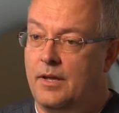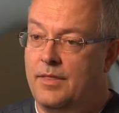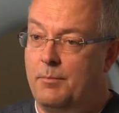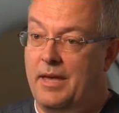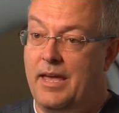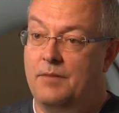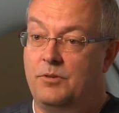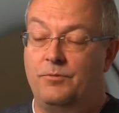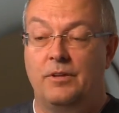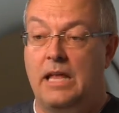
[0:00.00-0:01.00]
They may have
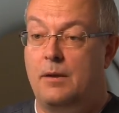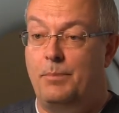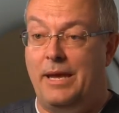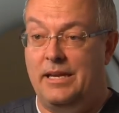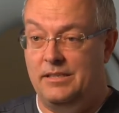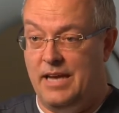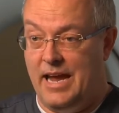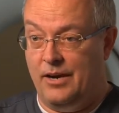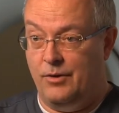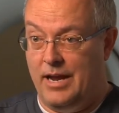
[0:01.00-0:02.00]
you fill out a pain
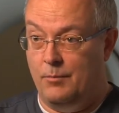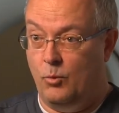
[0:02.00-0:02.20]
diagram